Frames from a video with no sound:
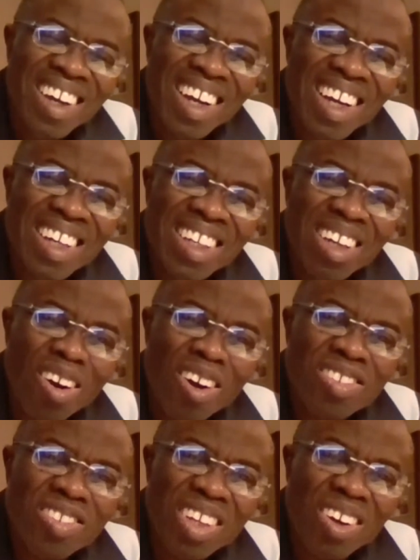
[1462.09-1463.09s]
And the,
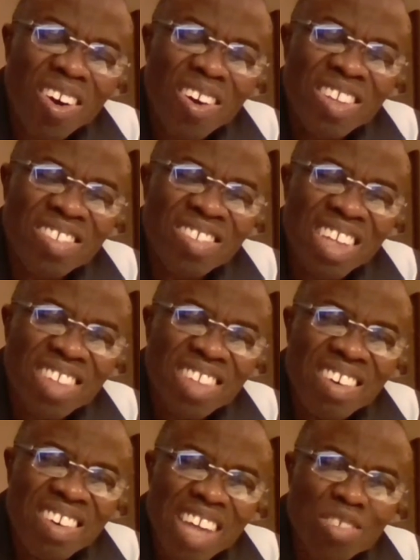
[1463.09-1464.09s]
all, all the saints
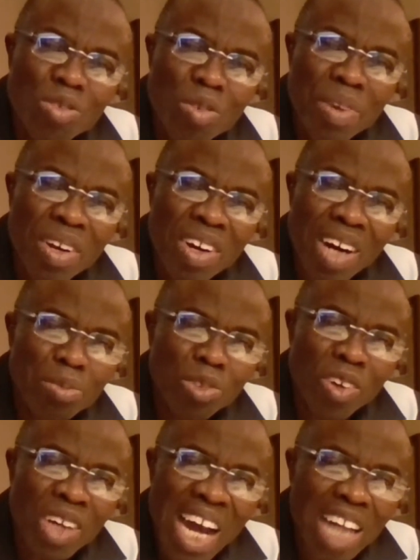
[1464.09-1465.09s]
in Christ will be
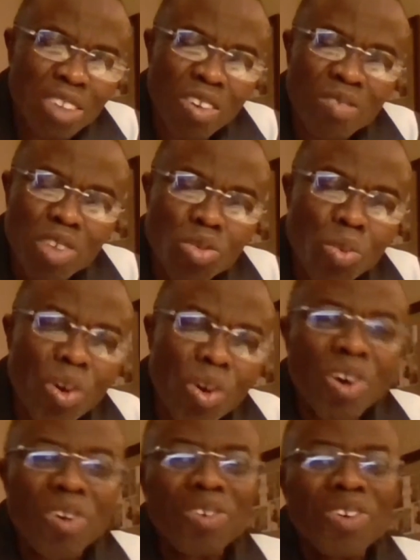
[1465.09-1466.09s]
raptured out of this
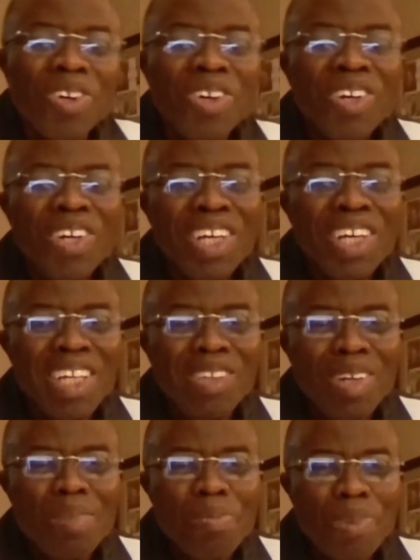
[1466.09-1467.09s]
world
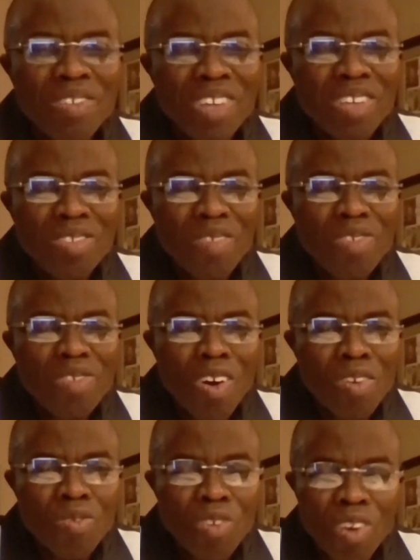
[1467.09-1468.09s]
into the presence of
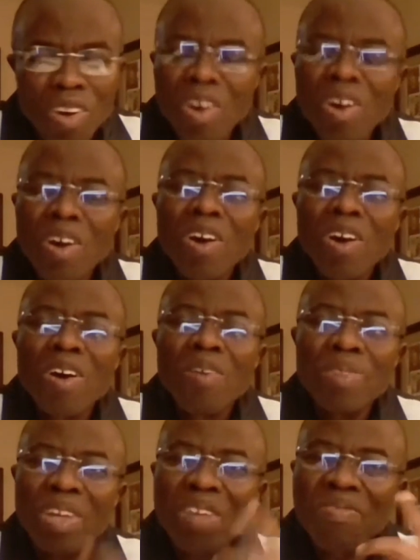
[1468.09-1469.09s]
God for
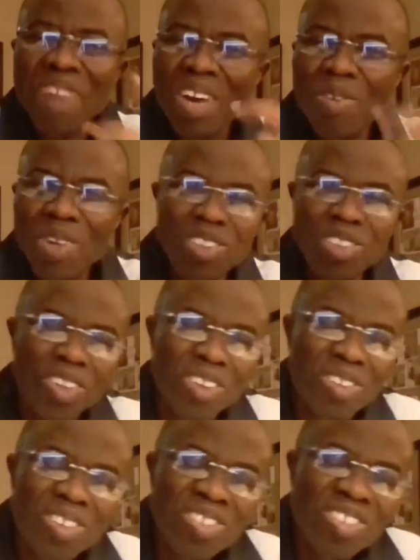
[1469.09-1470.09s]

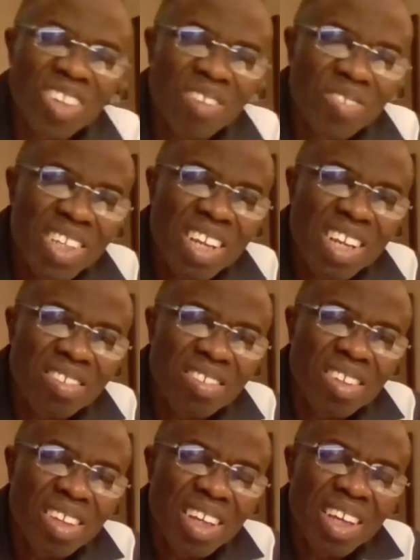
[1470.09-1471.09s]
evaluation, seven
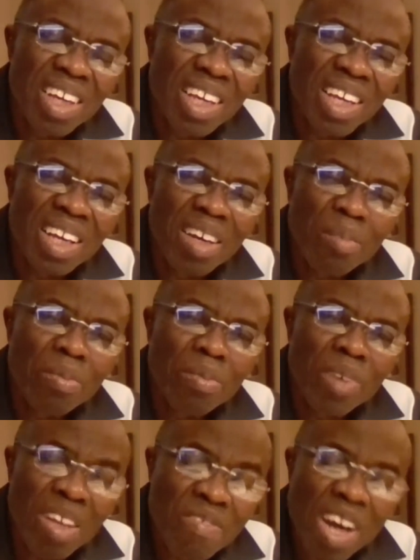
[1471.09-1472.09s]
years
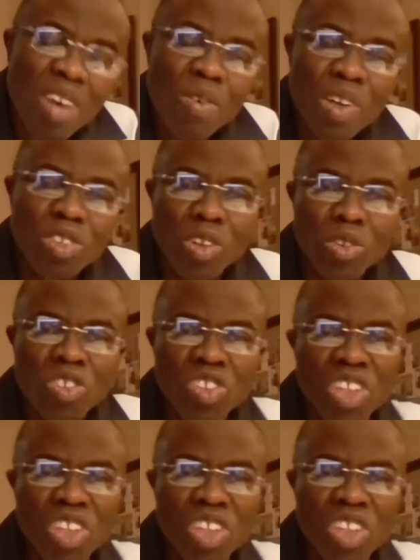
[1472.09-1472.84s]
evaluation to